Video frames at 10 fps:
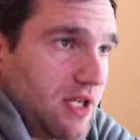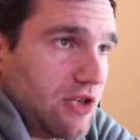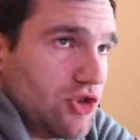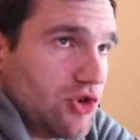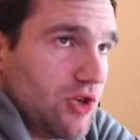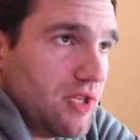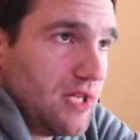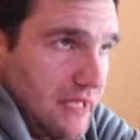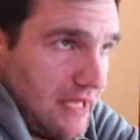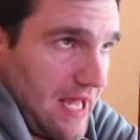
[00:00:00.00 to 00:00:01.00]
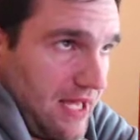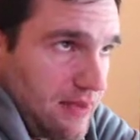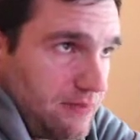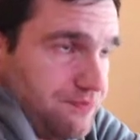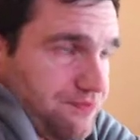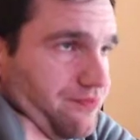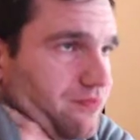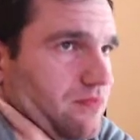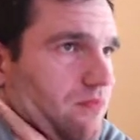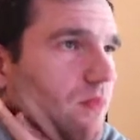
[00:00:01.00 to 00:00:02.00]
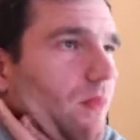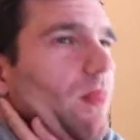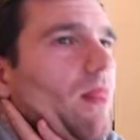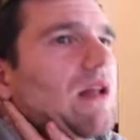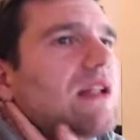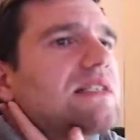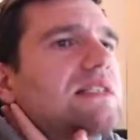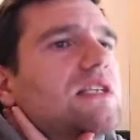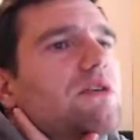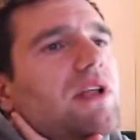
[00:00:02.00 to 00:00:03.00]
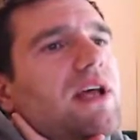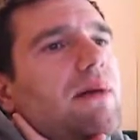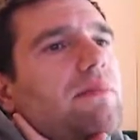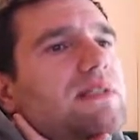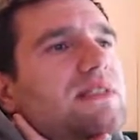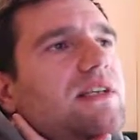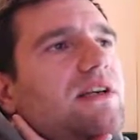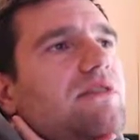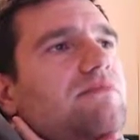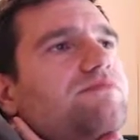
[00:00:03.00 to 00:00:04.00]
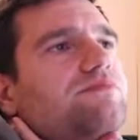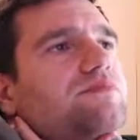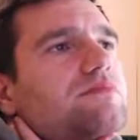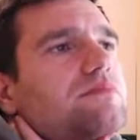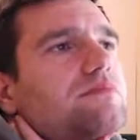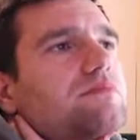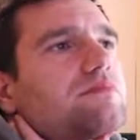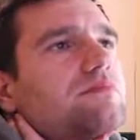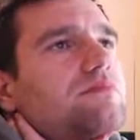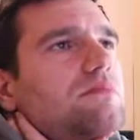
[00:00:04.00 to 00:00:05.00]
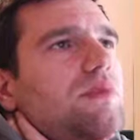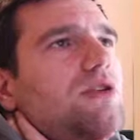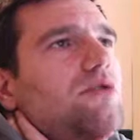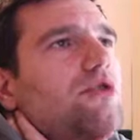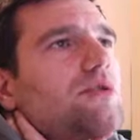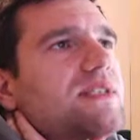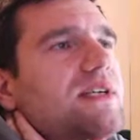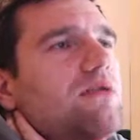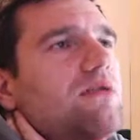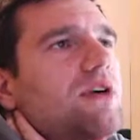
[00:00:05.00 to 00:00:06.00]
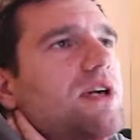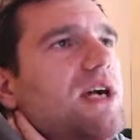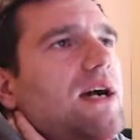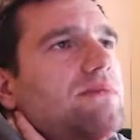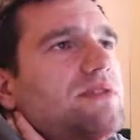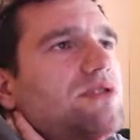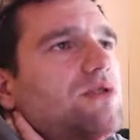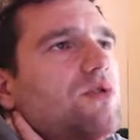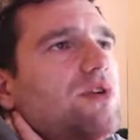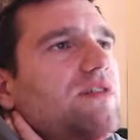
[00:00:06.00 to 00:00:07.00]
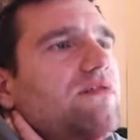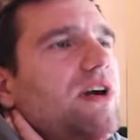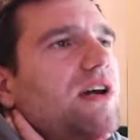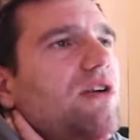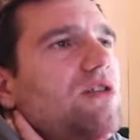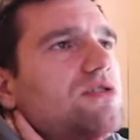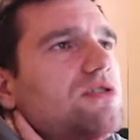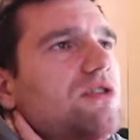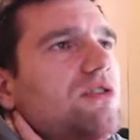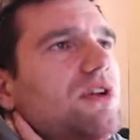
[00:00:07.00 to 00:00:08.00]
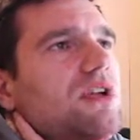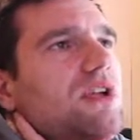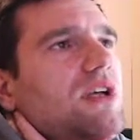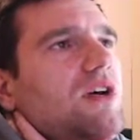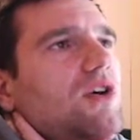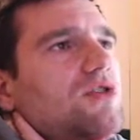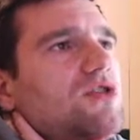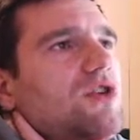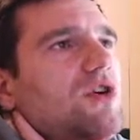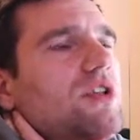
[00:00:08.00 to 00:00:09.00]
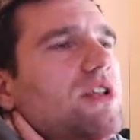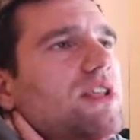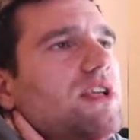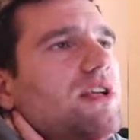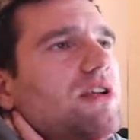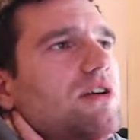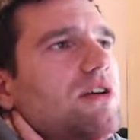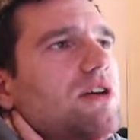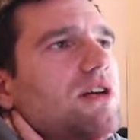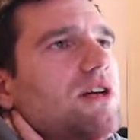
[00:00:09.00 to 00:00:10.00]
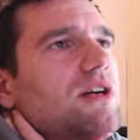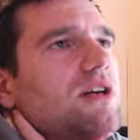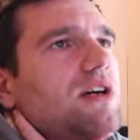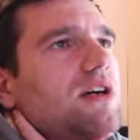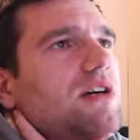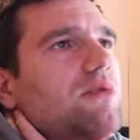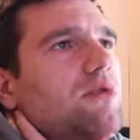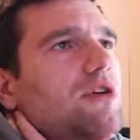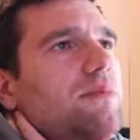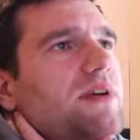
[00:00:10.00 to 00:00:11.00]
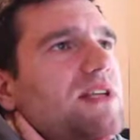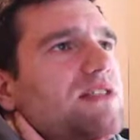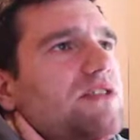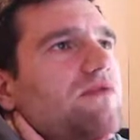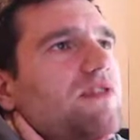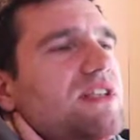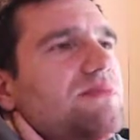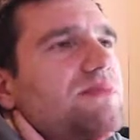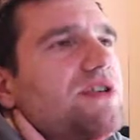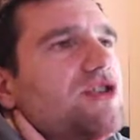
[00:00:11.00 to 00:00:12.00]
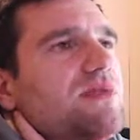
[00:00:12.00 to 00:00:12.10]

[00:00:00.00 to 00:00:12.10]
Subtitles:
join the attack. Let's see what happens here. Rook comes to e file also. Also, the thing in RUY LOPEZ, often this bishop